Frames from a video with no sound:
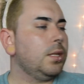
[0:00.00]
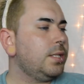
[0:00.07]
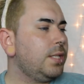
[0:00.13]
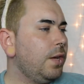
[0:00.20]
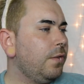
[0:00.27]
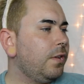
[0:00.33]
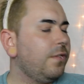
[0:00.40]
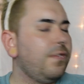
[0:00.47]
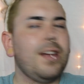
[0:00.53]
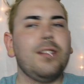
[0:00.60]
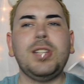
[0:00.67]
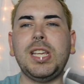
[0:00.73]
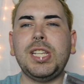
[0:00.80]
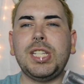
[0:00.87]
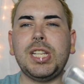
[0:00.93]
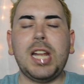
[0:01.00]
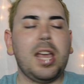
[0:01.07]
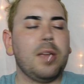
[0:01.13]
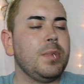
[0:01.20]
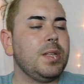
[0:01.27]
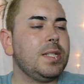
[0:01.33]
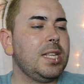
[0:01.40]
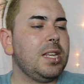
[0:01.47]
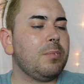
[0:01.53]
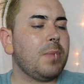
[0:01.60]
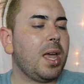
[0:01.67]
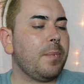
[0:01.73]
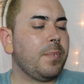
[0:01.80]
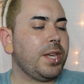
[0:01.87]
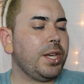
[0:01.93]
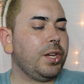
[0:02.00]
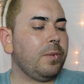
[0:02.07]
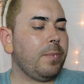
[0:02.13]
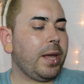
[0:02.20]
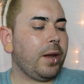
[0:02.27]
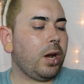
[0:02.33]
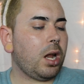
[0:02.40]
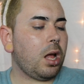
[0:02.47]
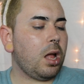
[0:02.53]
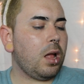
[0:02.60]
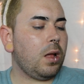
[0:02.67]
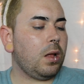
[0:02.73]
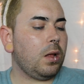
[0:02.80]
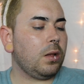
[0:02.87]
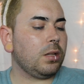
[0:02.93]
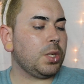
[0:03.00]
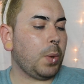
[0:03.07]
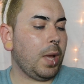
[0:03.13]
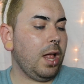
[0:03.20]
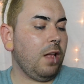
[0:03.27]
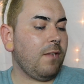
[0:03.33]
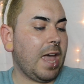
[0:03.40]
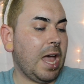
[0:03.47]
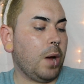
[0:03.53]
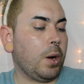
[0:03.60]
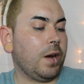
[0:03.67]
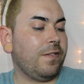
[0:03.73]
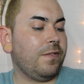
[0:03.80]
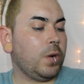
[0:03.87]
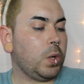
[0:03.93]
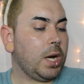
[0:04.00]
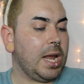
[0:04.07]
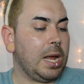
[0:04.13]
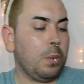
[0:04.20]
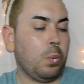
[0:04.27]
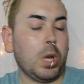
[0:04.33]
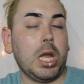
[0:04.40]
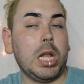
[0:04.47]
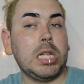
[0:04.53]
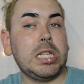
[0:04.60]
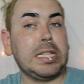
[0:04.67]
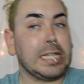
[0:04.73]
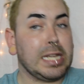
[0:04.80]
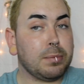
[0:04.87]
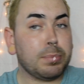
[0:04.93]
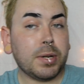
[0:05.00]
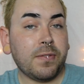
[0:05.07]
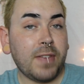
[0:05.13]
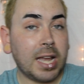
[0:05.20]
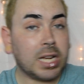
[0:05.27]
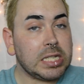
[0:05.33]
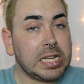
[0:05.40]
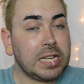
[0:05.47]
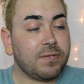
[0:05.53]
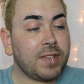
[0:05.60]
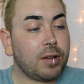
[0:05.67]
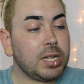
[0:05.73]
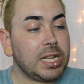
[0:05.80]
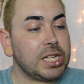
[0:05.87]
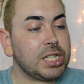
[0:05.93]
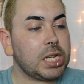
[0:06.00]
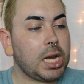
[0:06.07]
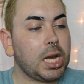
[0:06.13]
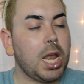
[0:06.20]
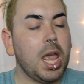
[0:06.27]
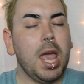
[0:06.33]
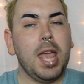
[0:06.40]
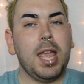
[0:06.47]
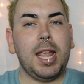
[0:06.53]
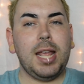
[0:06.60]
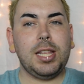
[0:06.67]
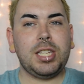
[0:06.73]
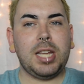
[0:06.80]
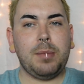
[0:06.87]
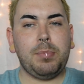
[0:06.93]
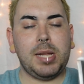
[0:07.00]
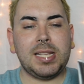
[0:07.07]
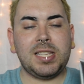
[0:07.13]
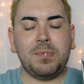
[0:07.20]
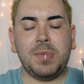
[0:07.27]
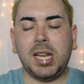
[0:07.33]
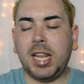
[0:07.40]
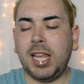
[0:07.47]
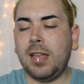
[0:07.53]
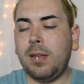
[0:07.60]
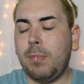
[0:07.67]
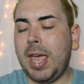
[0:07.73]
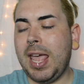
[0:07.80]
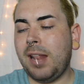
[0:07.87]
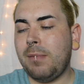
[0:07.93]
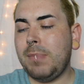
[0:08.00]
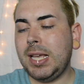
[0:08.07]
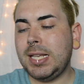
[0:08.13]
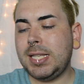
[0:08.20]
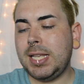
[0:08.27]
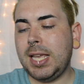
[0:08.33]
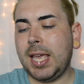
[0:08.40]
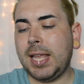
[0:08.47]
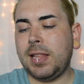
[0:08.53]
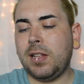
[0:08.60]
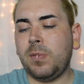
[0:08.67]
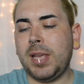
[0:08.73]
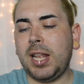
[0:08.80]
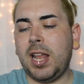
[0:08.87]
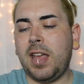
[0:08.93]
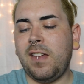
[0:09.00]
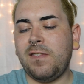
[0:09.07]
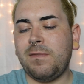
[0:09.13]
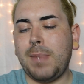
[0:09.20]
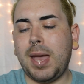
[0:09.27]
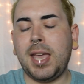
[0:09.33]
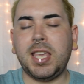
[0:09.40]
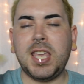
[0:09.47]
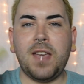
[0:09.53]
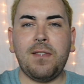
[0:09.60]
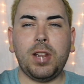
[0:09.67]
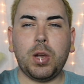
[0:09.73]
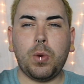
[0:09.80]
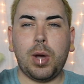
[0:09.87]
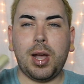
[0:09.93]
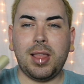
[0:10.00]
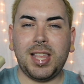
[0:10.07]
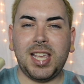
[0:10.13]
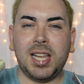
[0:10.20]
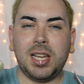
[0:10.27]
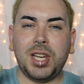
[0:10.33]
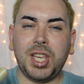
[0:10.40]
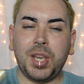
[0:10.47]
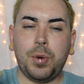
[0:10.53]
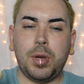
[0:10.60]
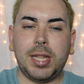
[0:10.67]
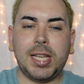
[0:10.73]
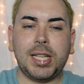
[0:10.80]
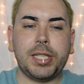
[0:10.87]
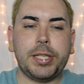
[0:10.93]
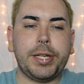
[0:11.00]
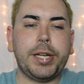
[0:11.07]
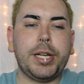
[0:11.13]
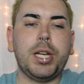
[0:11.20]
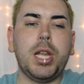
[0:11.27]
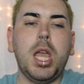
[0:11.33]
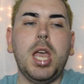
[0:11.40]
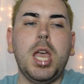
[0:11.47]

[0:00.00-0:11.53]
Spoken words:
So for foundation, I'm using my Pure Bare It All 12 Hour 4-in-1 Skin Perfecting Foundation in the shade Blush Medium, and mixing a little bit of my Kevyn Aucoin Neo Elixir